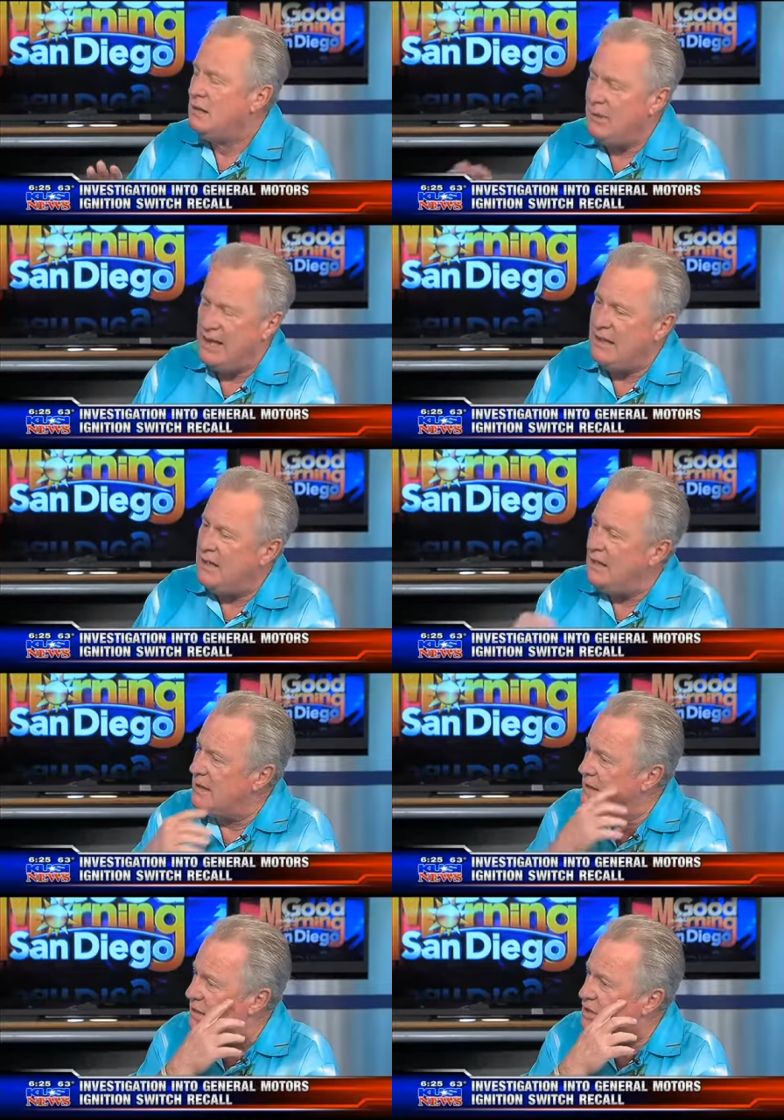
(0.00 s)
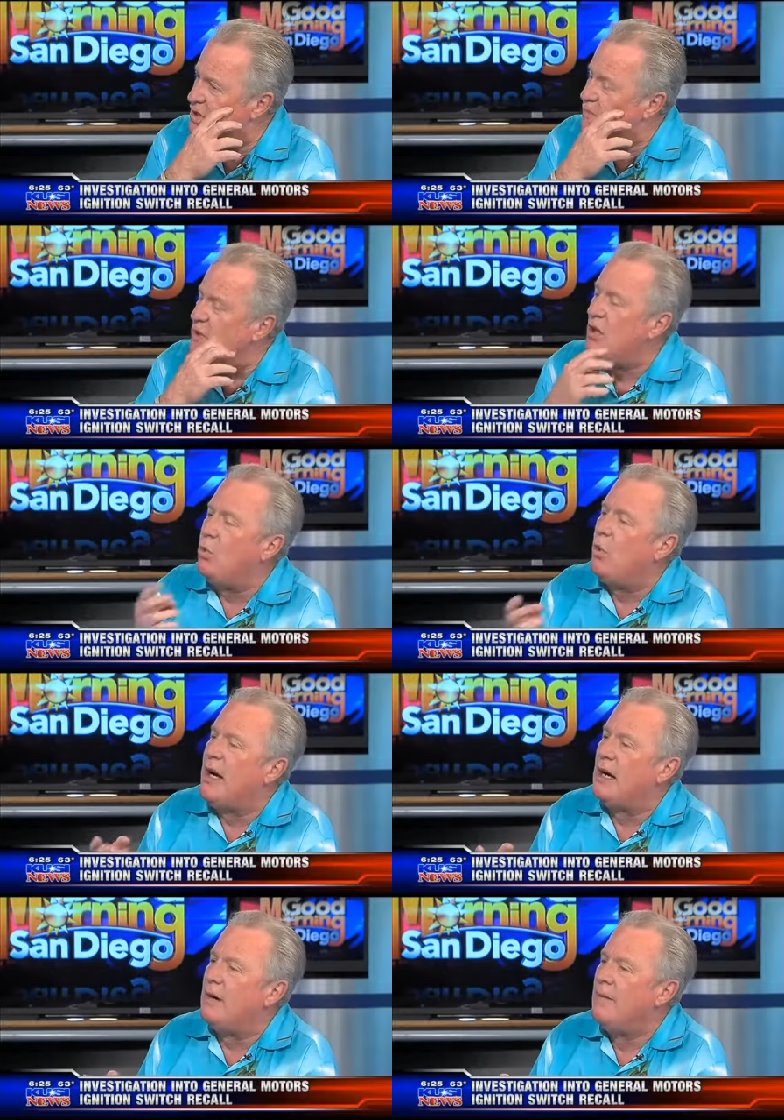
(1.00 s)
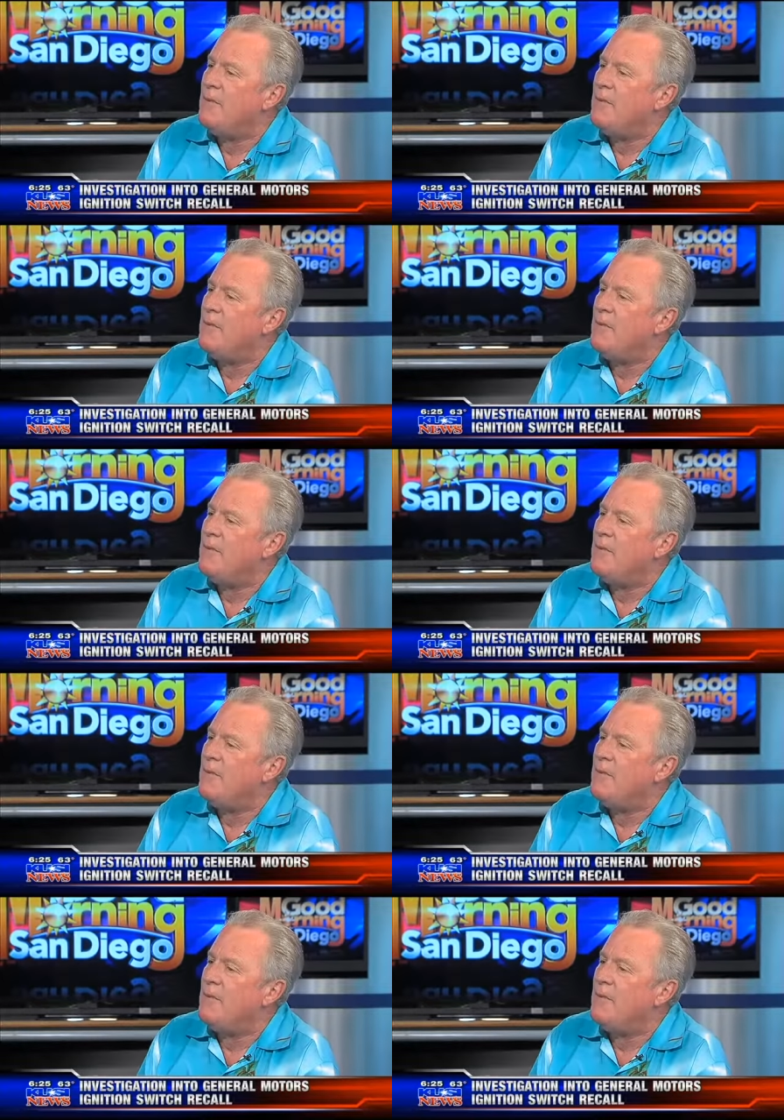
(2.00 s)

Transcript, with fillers: The main thing is just be aware.